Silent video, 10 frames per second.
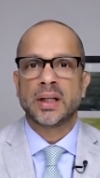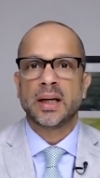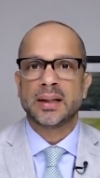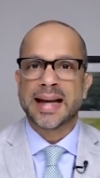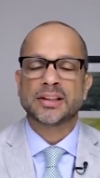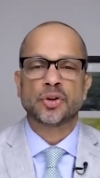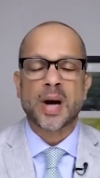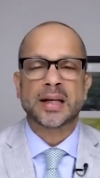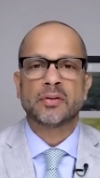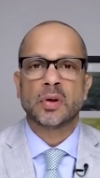And that's
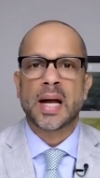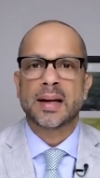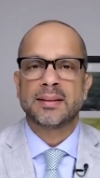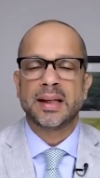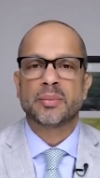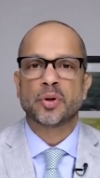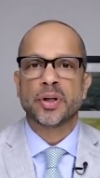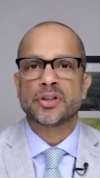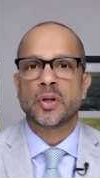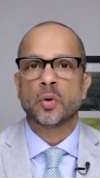attractive to a lot of teams.
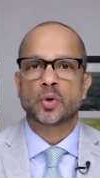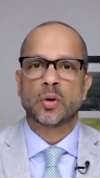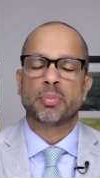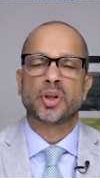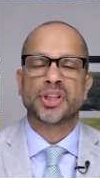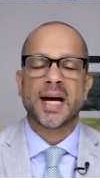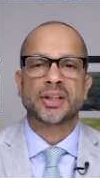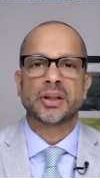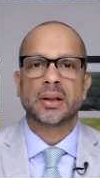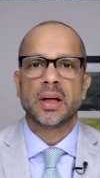There is no sort of
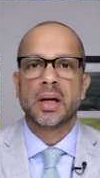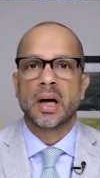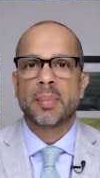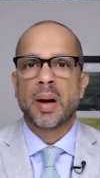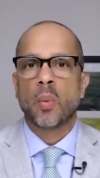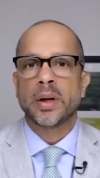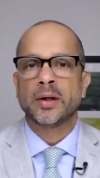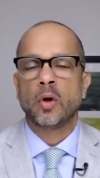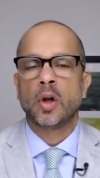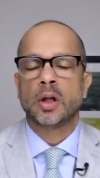projection about what
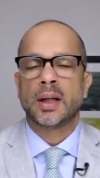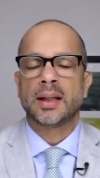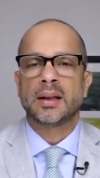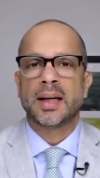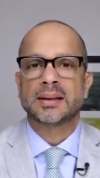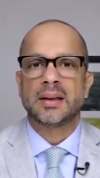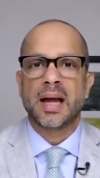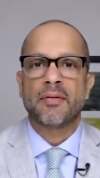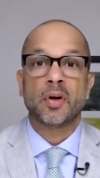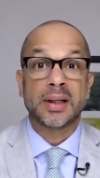he'll look like at the next
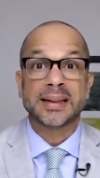level.